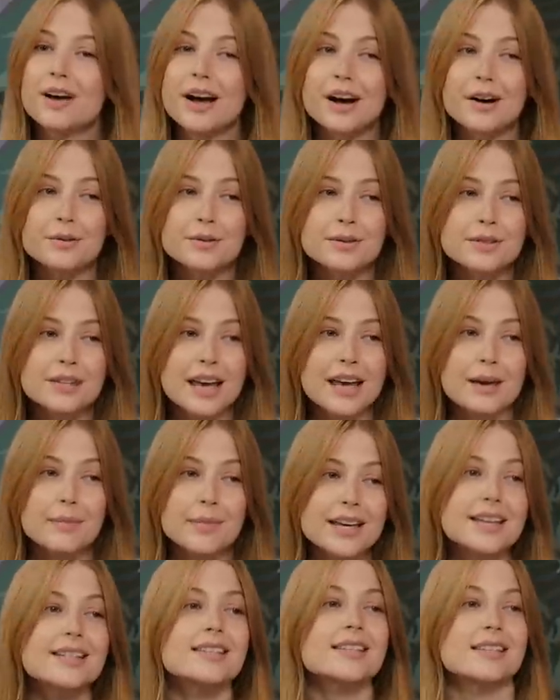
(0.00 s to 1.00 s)
found a
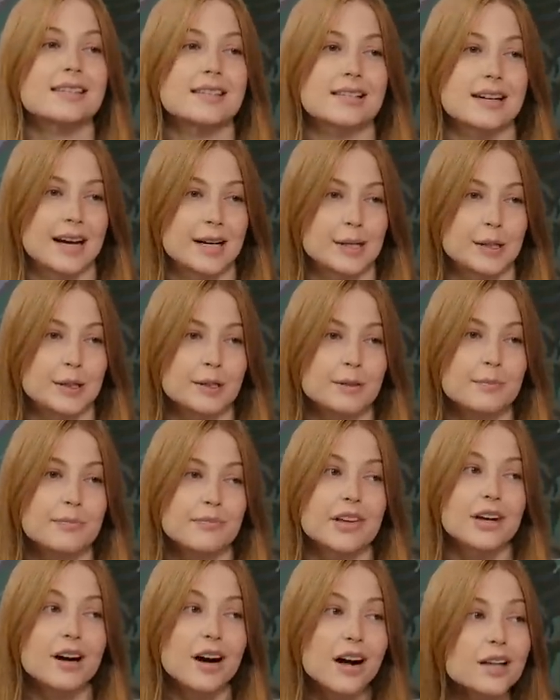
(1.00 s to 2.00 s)
pizza style,
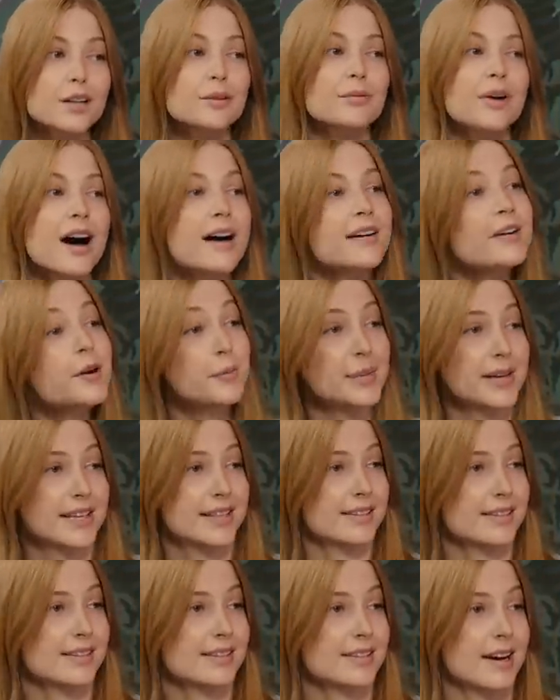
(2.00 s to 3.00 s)
Colorado
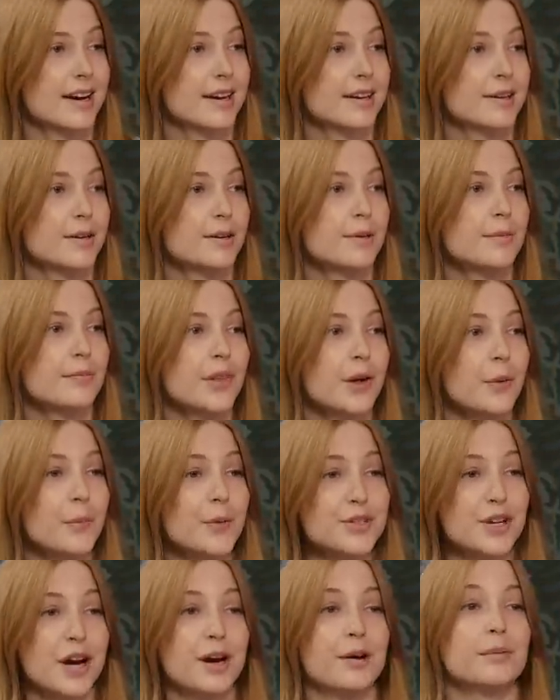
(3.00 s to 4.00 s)
pizza style,
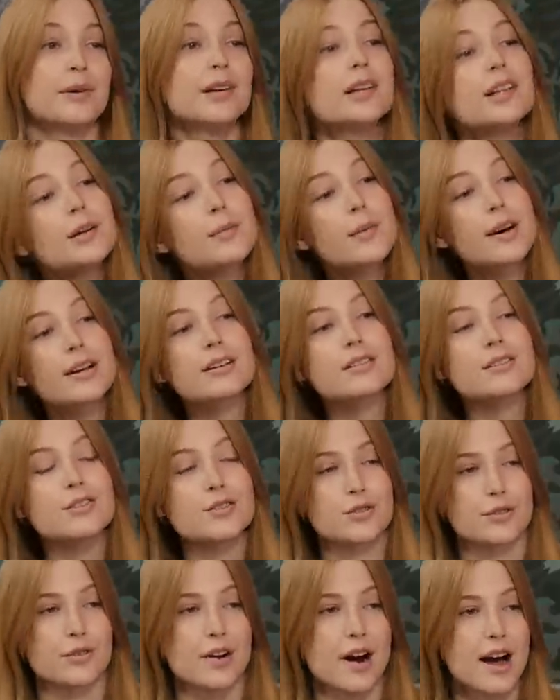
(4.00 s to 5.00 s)
which I really wanted to
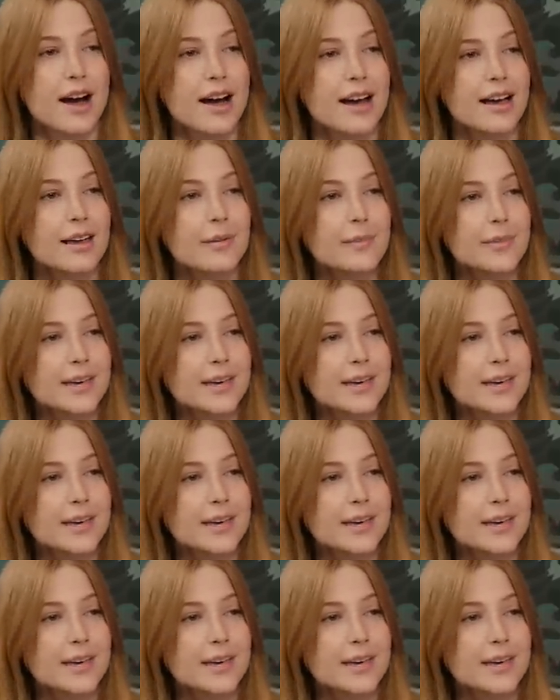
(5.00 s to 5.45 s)
try